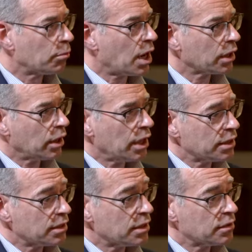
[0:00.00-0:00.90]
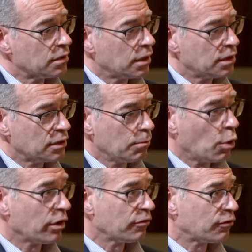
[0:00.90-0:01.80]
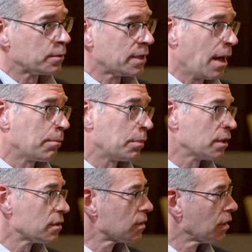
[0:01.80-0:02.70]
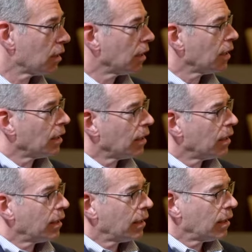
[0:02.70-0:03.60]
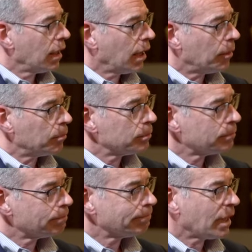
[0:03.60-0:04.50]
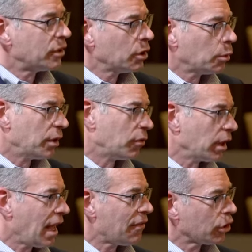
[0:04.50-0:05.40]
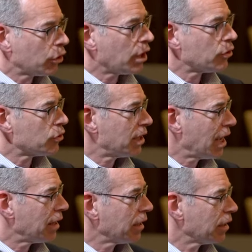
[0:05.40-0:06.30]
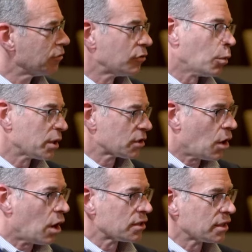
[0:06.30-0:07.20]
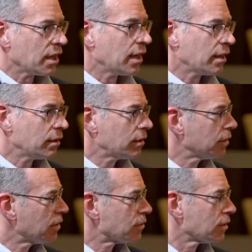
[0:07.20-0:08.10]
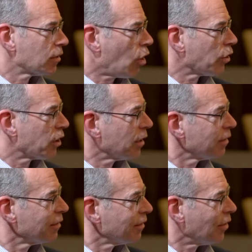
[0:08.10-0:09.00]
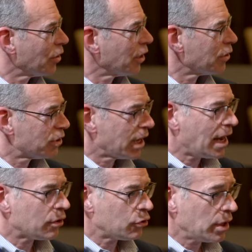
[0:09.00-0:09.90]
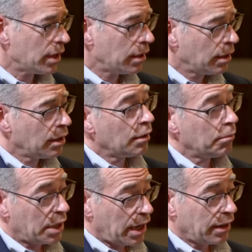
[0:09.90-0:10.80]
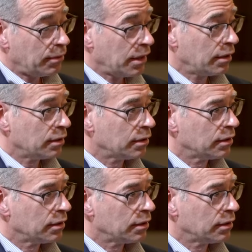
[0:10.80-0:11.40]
bronchiolitis is an important step, because until we really have a good understanding of what's causing it, it's hard to understand how to treat it. But I think